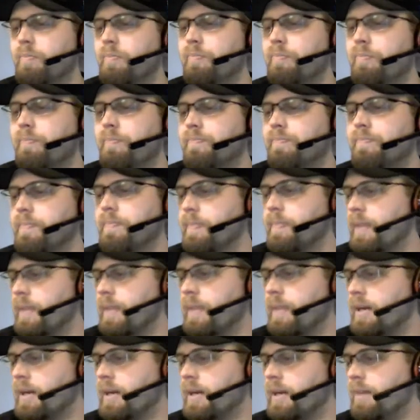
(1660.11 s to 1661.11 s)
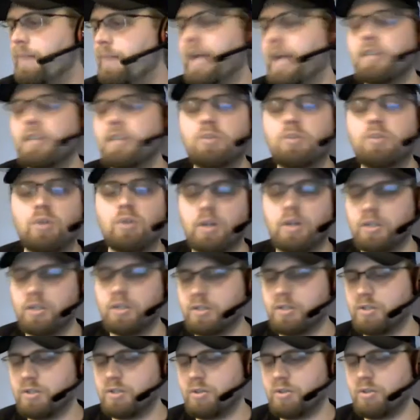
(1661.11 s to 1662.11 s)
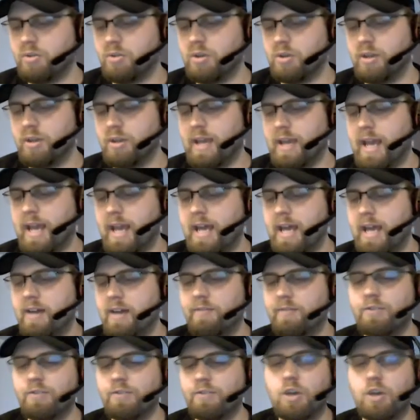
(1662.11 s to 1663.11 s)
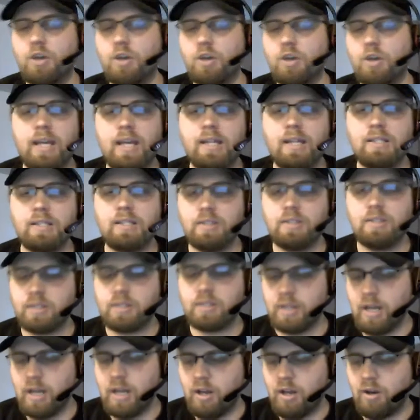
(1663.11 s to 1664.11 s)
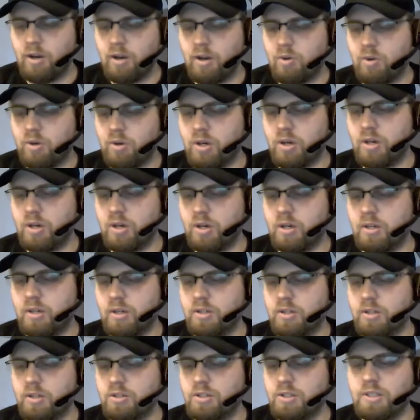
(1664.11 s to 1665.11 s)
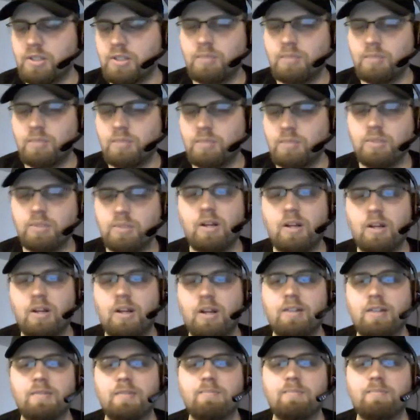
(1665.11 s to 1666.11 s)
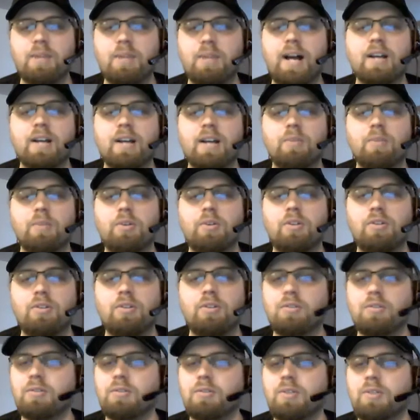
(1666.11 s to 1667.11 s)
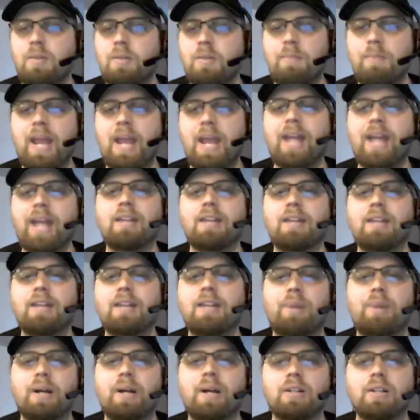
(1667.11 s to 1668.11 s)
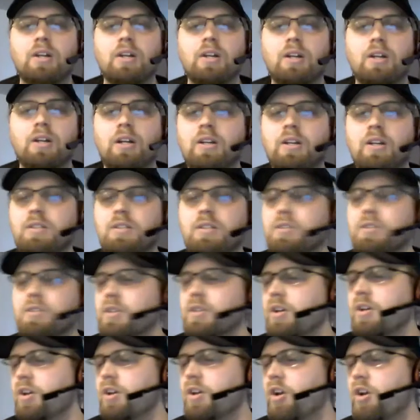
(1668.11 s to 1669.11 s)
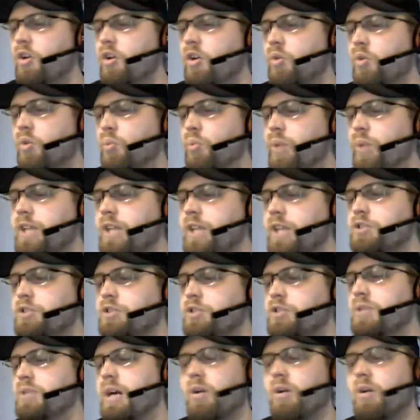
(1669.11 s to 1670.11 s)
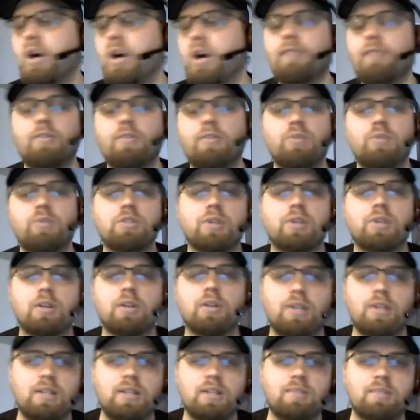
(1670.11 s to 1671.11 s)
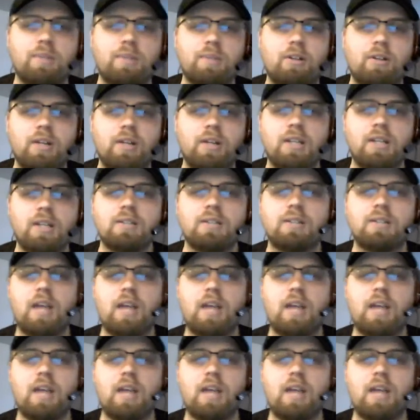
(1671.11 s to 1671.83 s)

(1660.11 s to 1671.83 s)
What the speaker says: we choose how often we trigger these abilities and wipe out their stuff that we don't like, and keep not only keep our stuff, but get value off of our stuff.